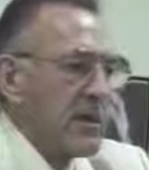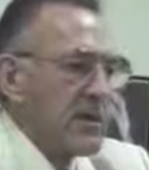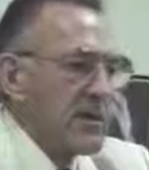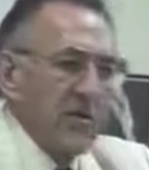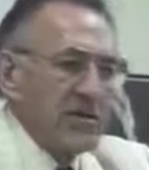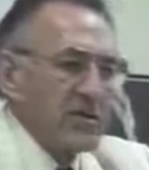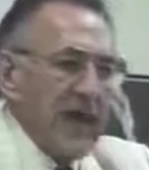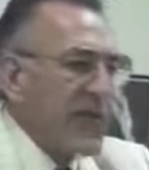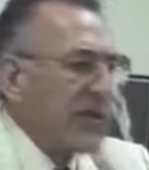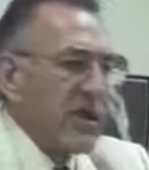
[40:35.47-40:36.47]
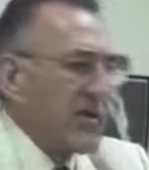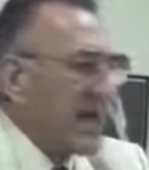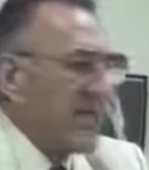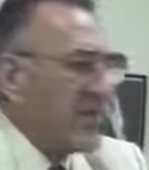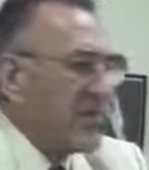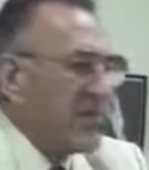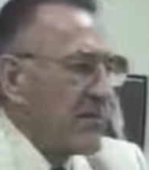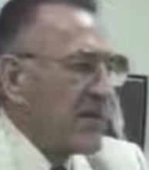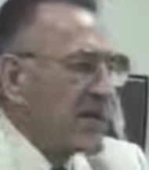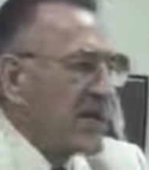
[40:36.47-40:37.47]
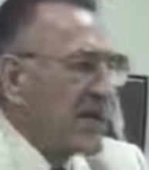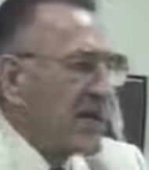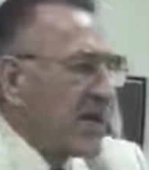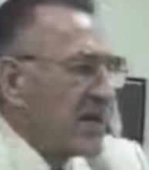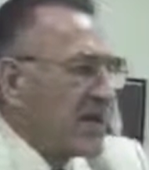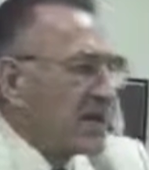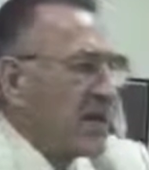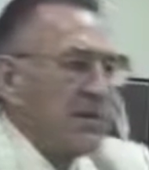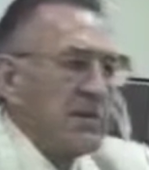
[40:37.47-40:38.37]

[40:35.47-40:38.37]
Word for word: But don't stand on that in the sight of God, that's all.